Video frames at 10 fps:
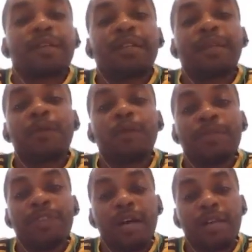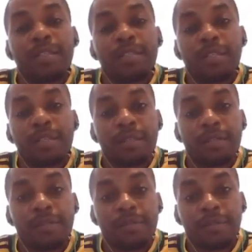Let me know your thoughts.
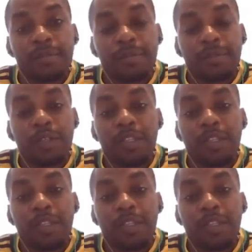Do